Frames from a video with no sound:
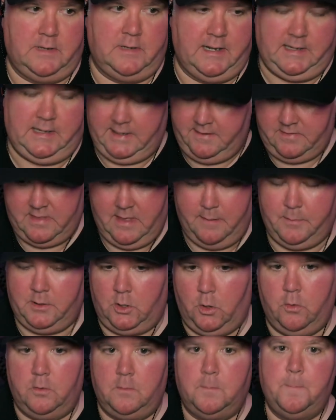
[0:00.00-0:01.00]
Like, leave them
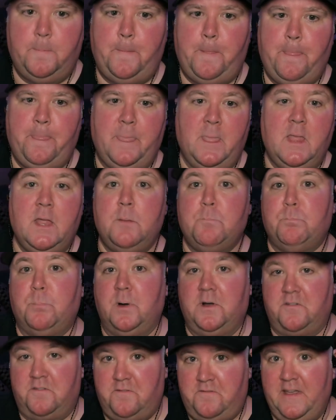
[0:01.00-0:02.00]
alone.
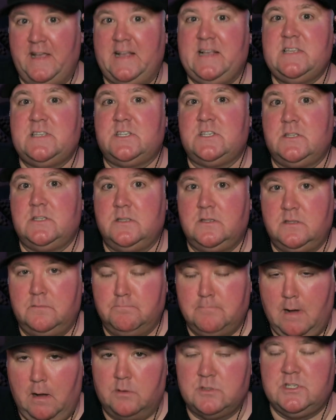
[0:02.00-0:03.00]
But fix
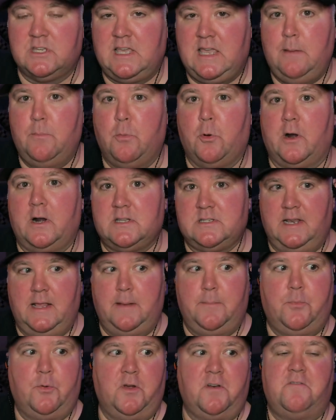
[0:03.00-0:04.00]
mouse and keyboard as an
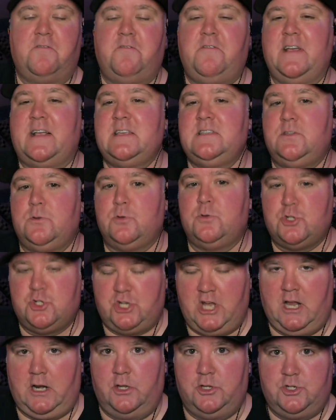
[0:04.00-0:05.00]
input. Fix those
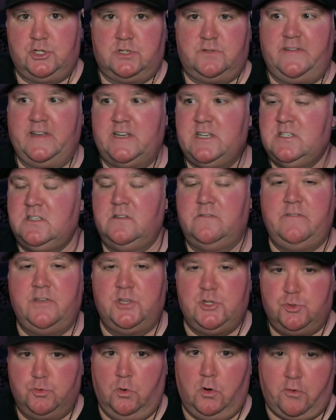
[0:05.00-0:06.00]
challenges. Fix the
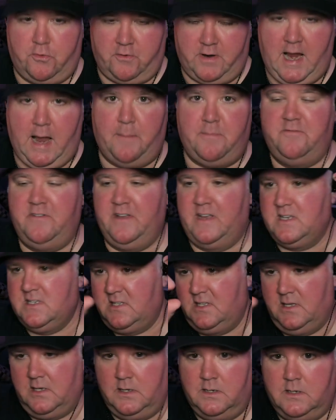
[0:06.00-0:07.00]
visual crap. Fix
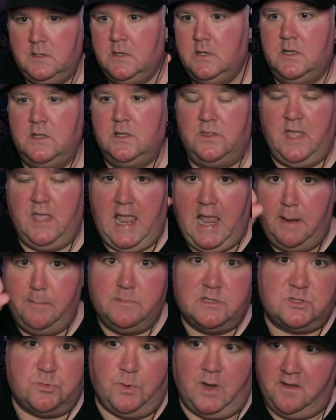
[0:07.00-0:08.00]
the aim
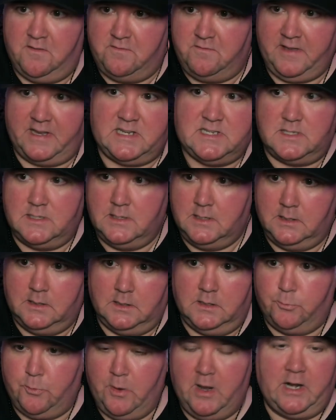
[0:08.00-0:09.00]
sway. Fix
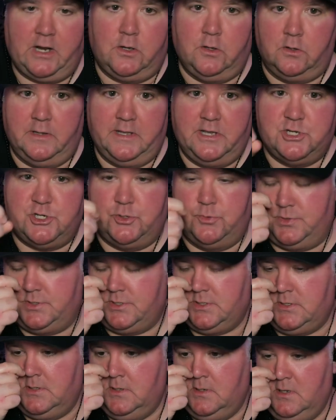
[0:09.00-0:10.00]
the reticle
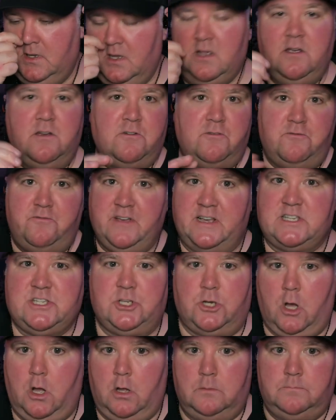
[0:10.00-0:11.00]
issues. Fix it
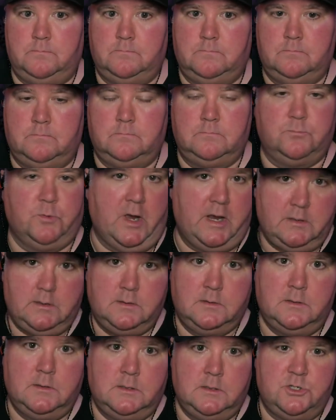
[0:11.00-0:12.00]
all. Right?
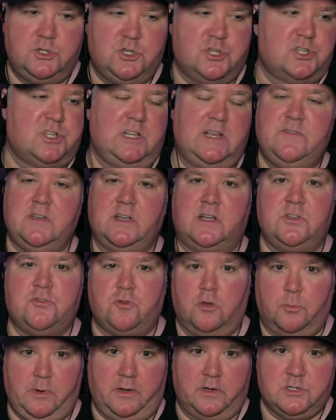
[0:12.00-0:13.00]
Just leave the
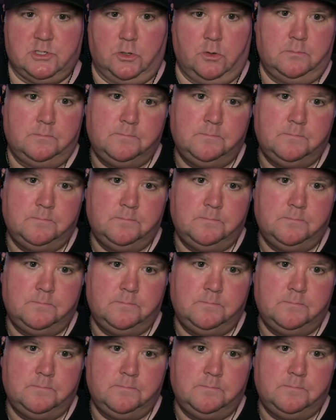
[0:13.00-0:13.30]
controller players alone.